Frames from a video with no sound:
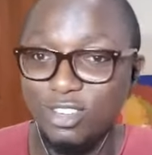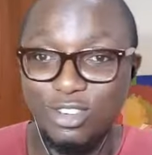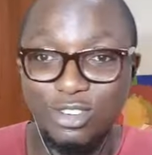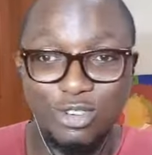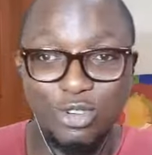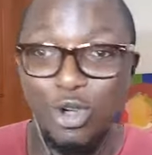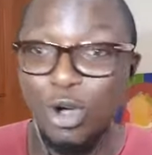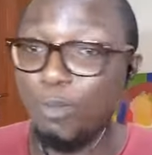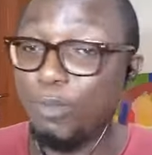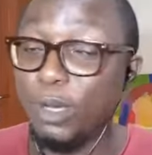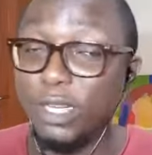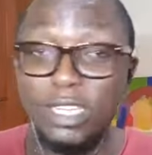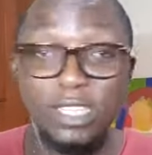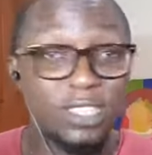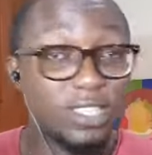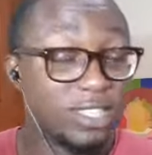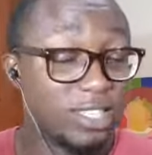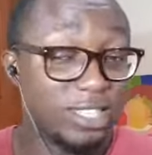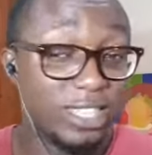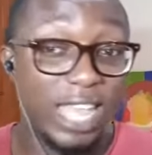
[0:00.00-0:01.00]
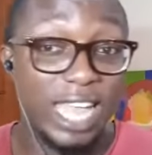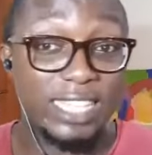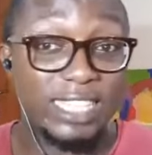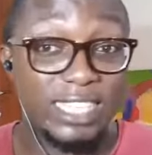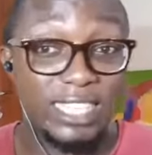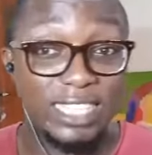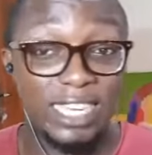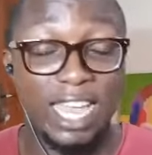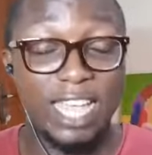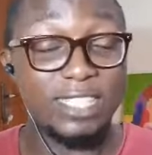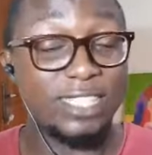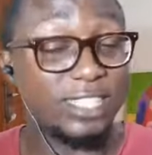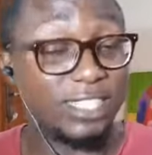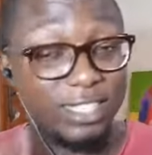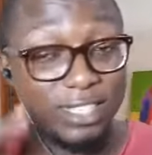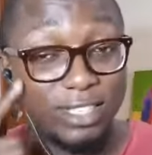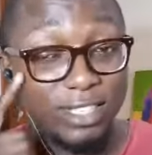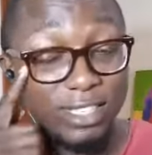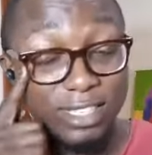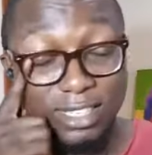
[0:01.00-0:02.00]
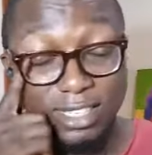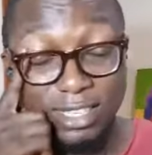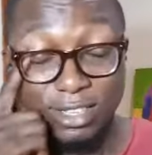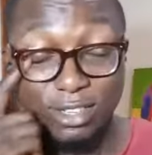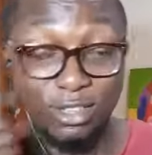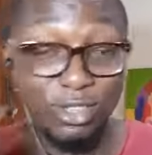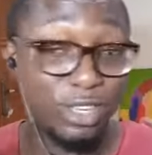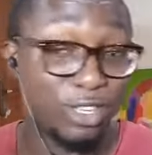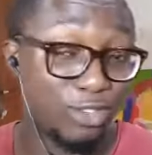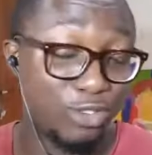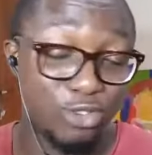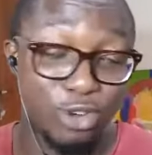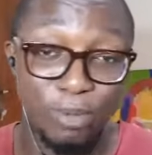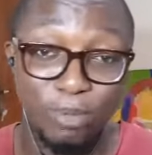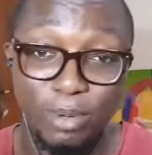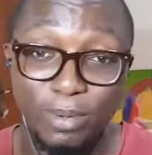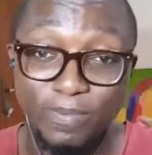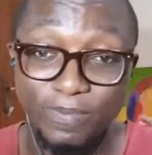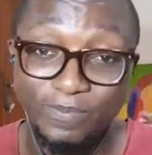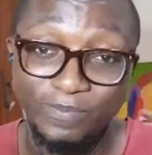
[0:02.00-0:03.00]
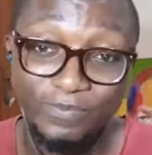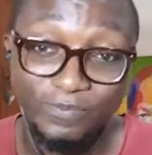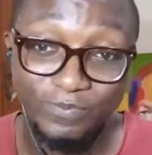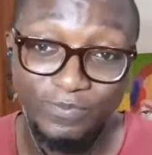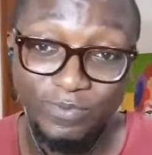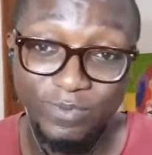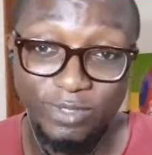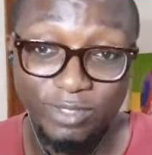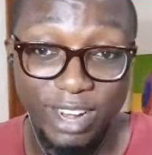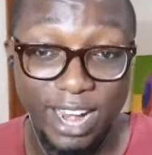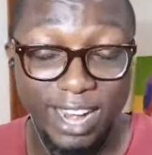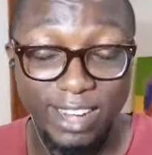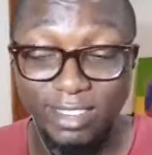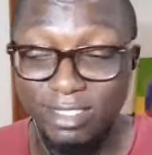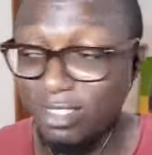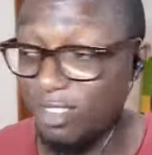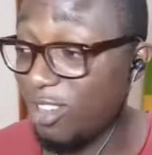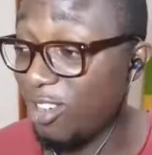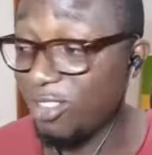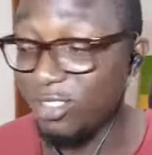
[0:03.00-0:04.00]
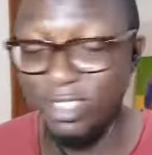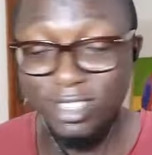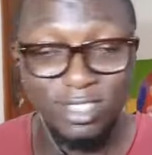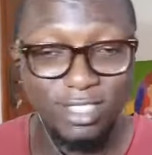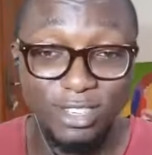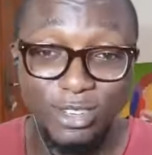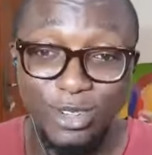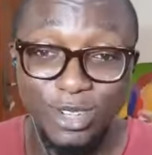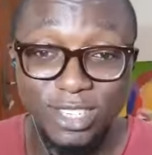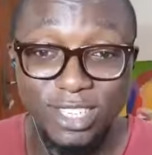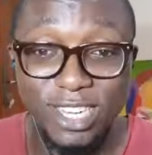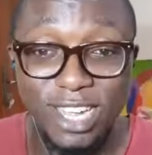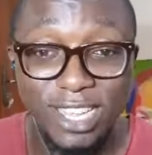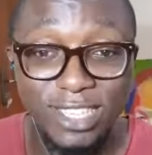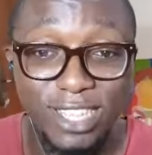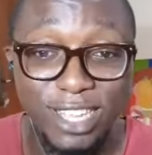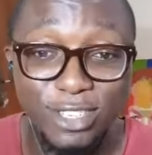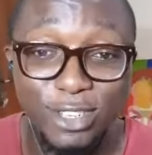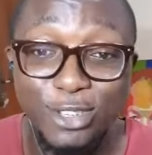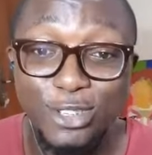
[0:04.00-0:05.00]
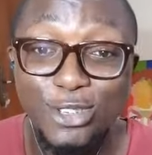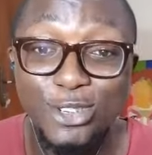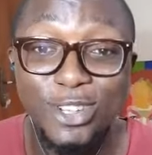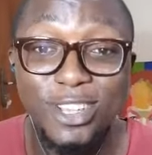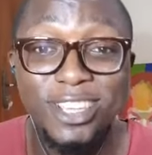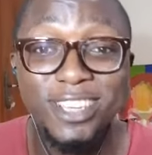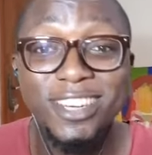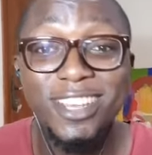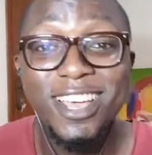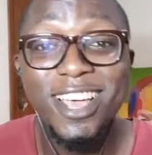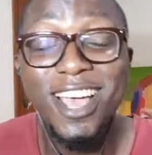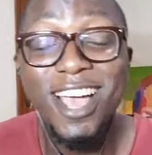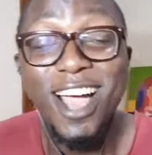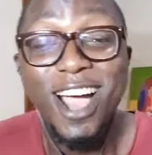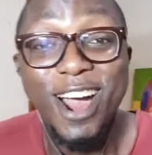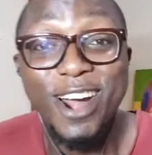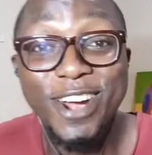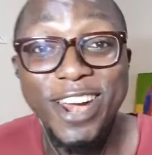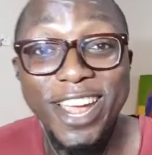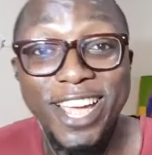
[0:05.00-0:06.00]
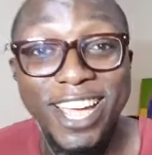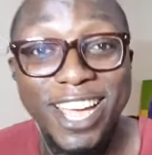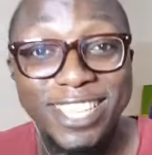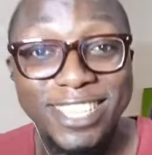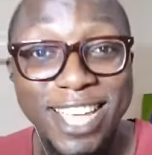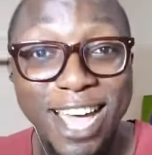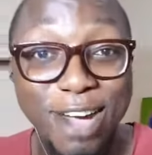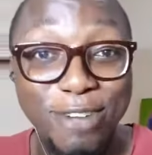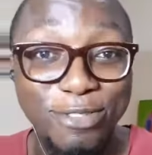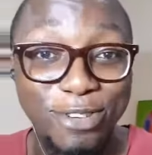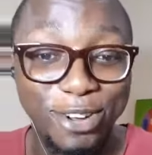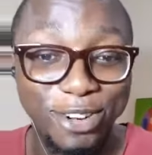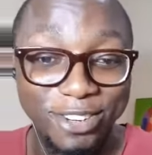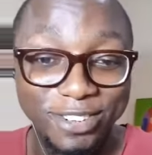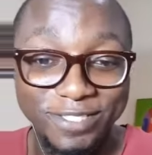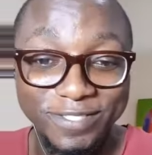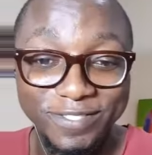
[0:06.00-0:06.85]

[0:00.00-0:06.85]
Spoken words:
nobody since 1990s is as good as Trump, right? So all those new age guys, they're just joking. All right, guys, have fun.